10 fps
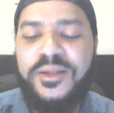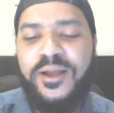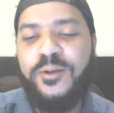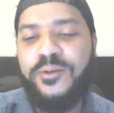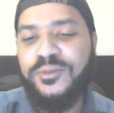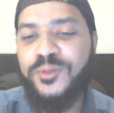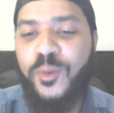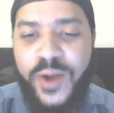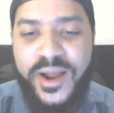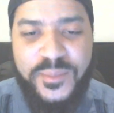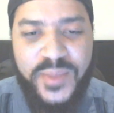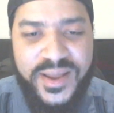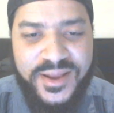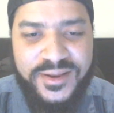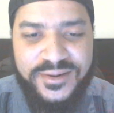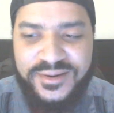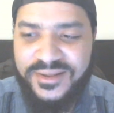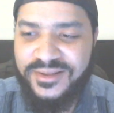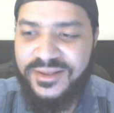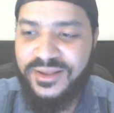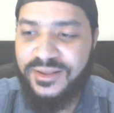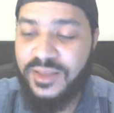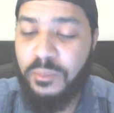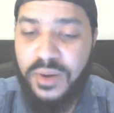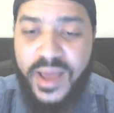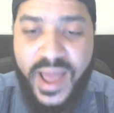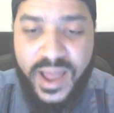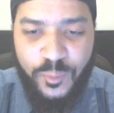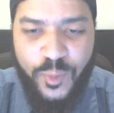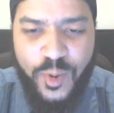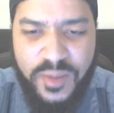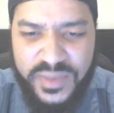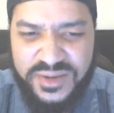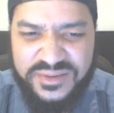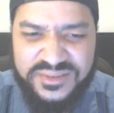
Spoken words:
and the white man, the black woman,